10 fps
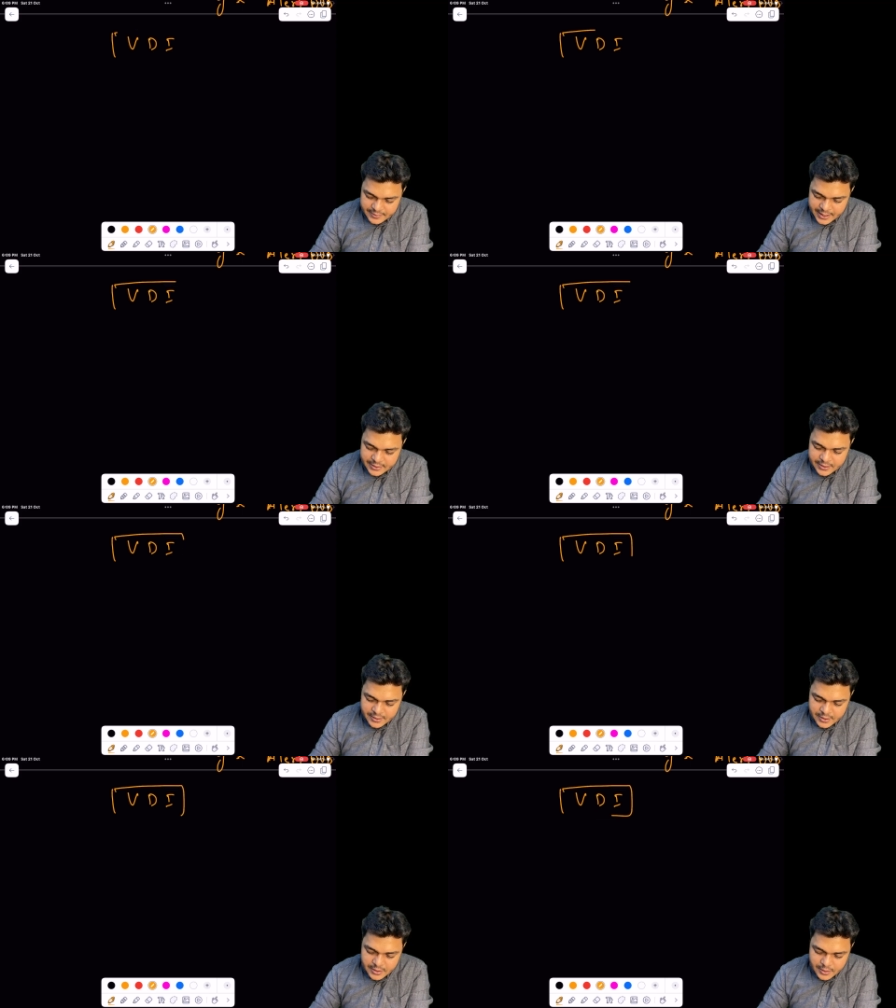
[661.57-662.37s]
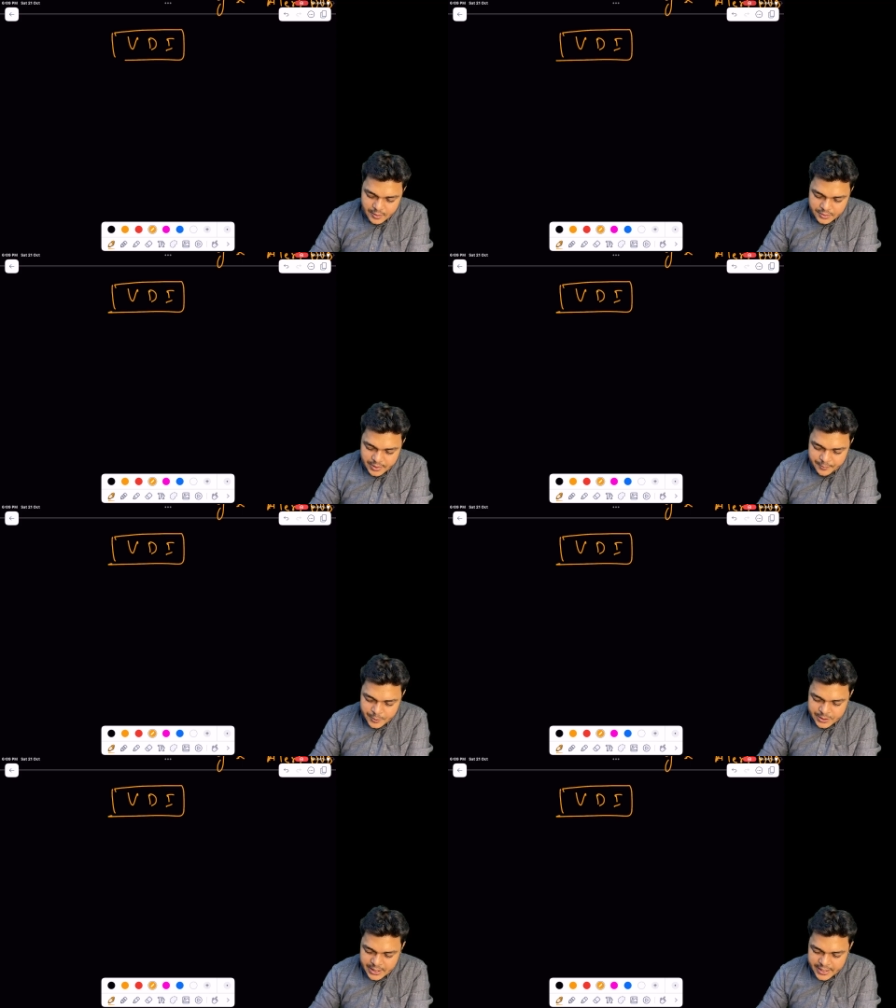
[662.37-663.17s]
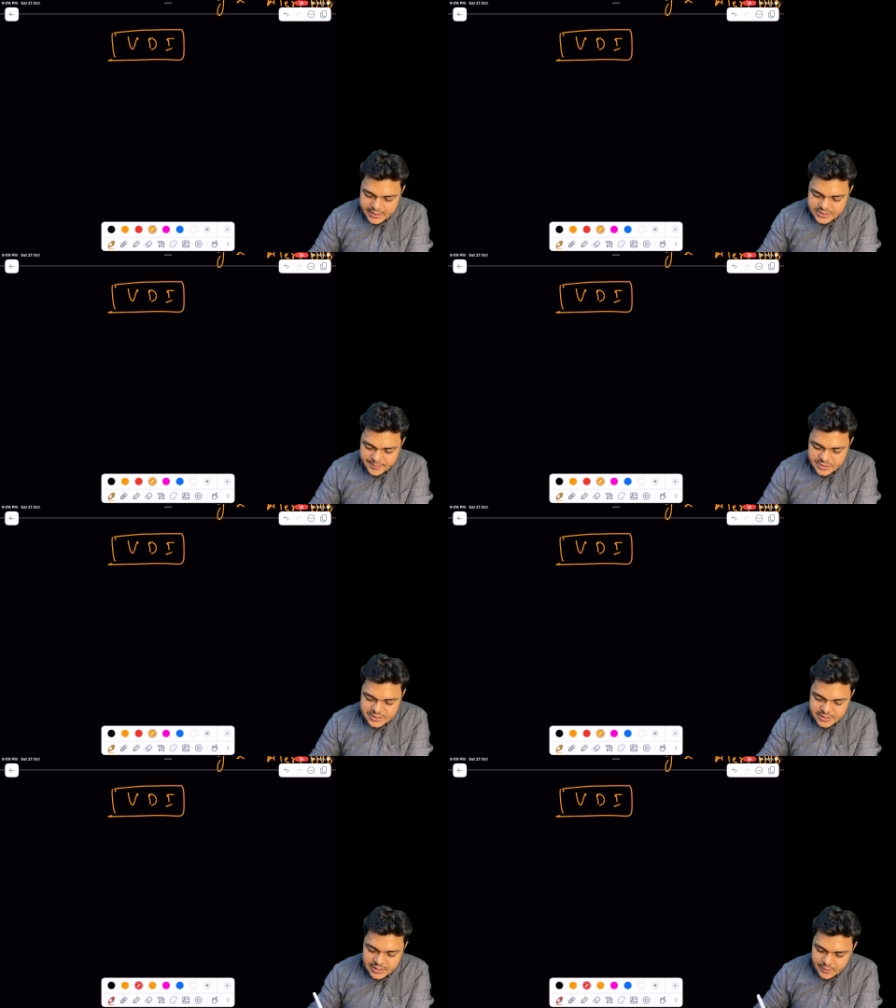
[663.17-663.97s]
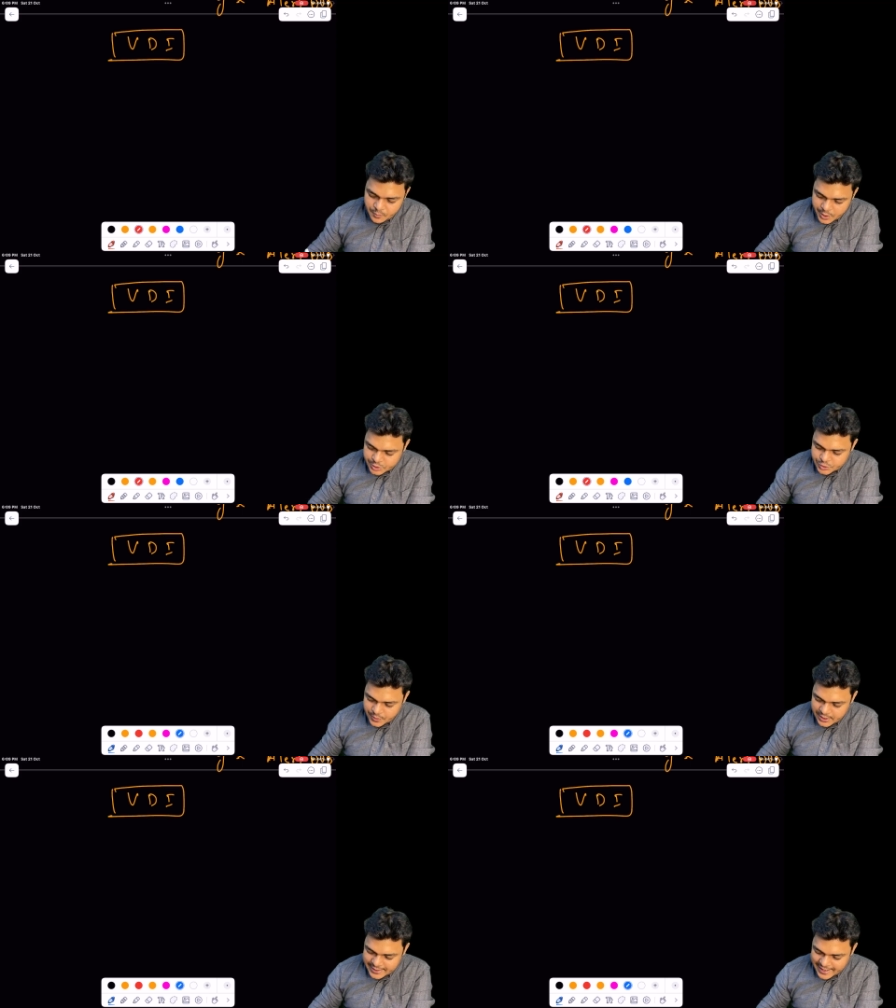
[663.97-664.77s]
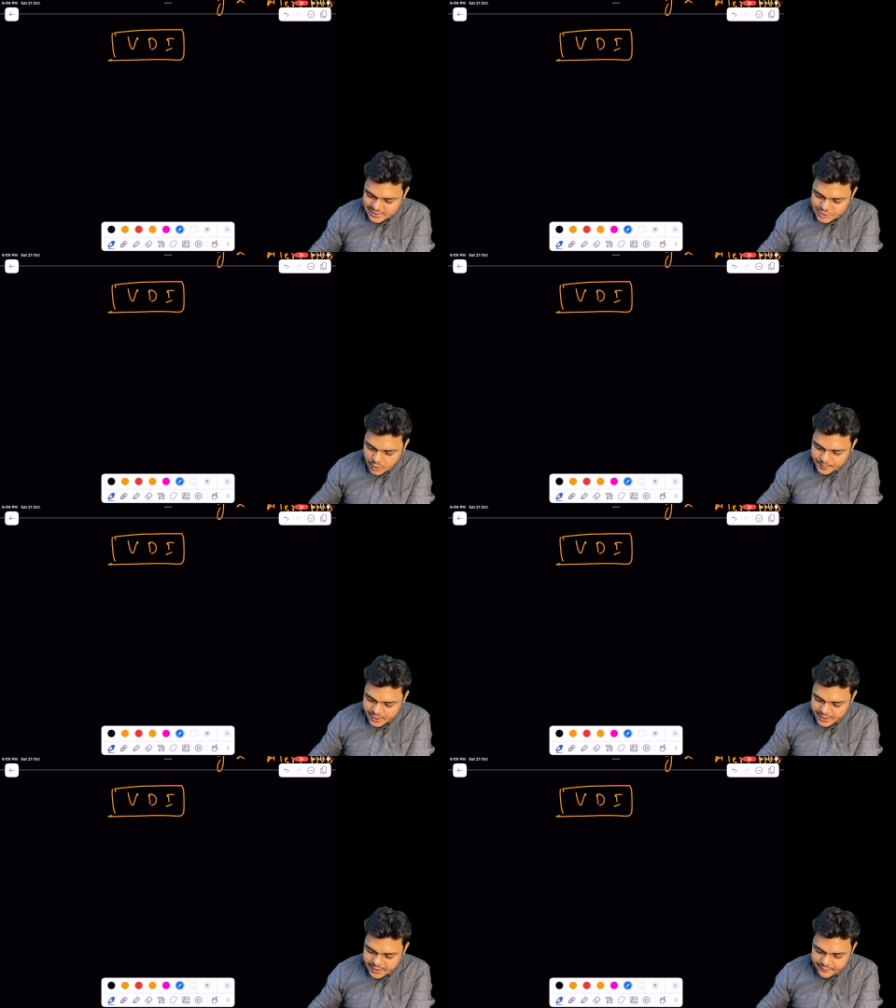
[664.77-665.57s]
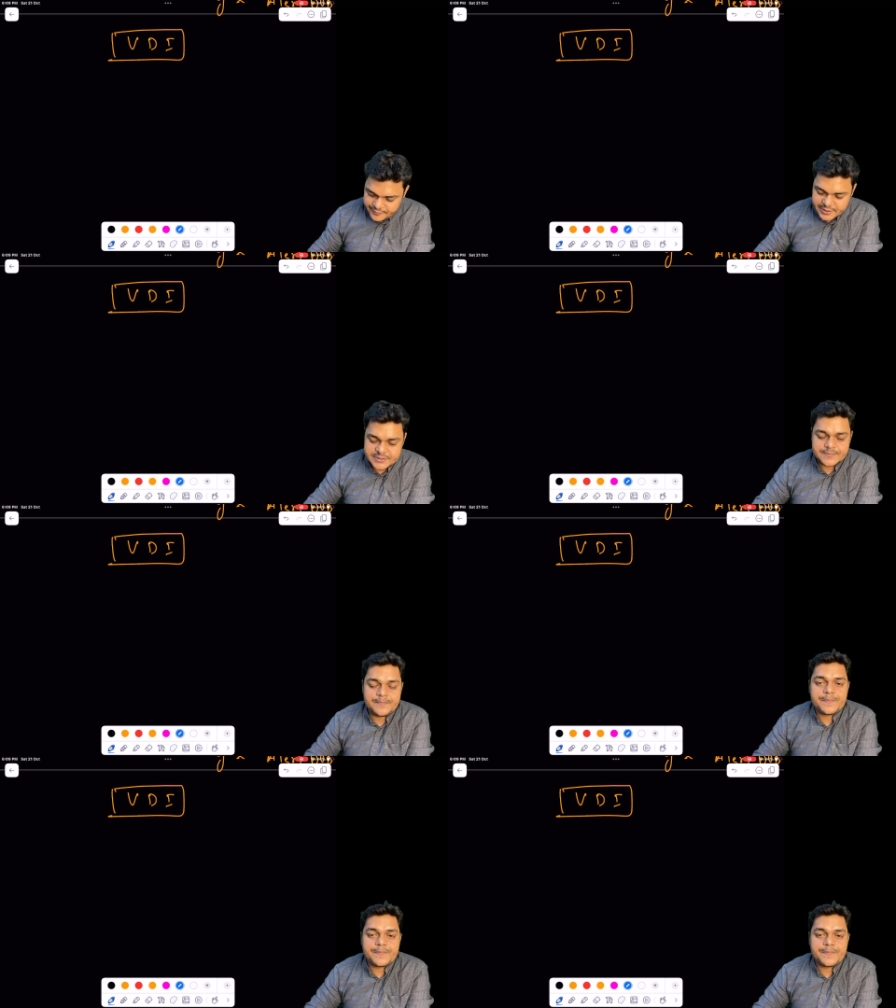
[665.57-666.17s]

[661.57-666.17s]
right? The VDI is a basically virtual desktop interface.